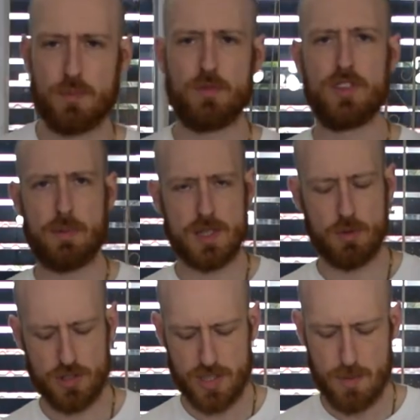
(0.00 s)
flipping
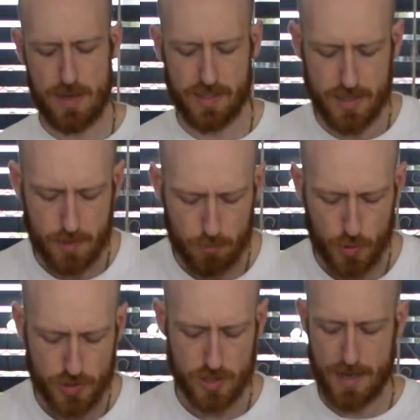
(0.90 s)
them onto their belly and
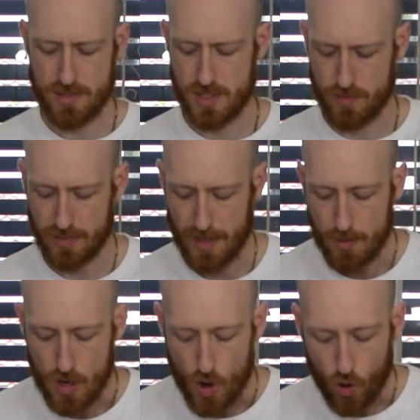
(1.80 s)
pushing them out and stuff like
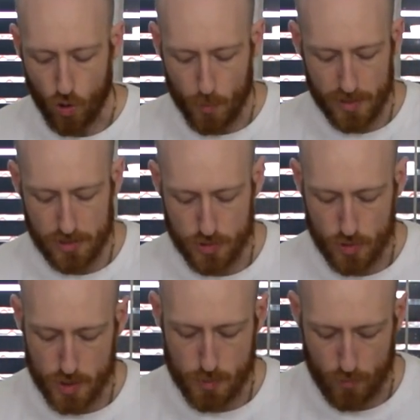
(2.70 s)
that. All we're gonna
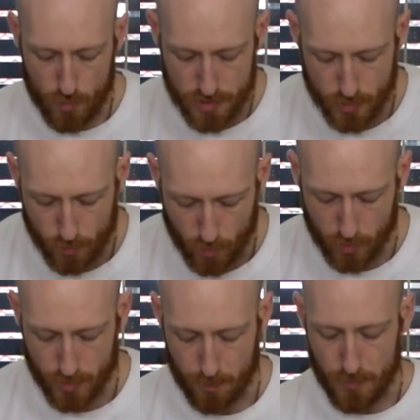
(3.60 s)
do, because we've already sort of
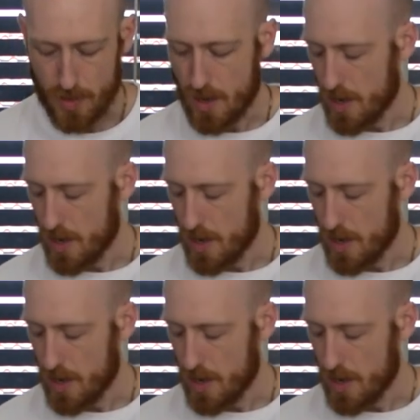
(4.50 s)
rolled them,